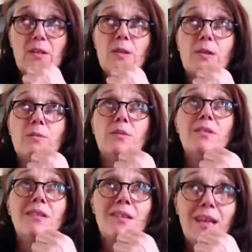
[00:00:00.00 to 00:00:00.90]
I
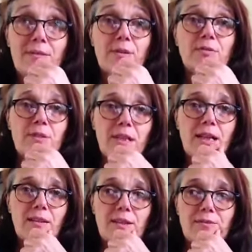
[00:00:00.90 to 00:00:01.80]
will never
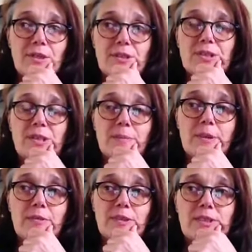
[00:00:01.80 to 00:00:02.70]
forget that first time
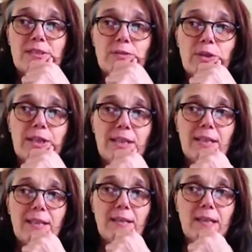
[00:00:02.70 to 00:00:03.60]
I received
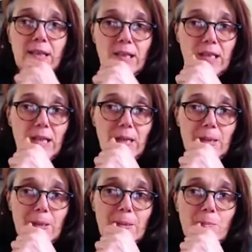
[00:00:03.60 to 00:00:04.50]
Reiki.
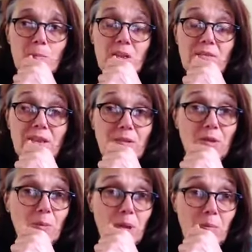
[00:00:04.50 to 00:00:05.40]
And I've had a
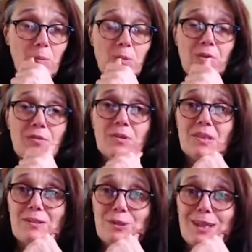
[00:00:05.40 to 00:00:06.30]
few people that have
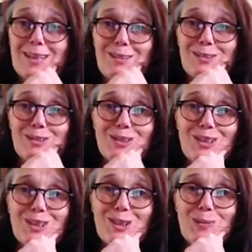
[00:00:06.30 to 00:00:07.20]
received Reiki for the
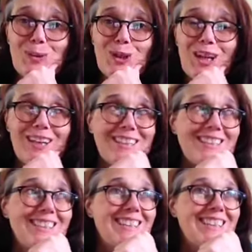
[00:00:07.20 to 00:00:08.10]
first time
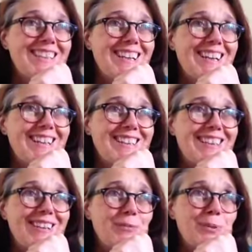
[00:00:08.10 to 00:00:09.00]
online,
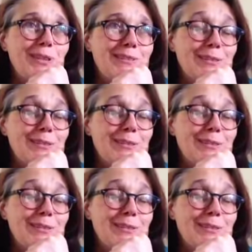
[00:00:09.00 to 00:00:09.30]
and they've been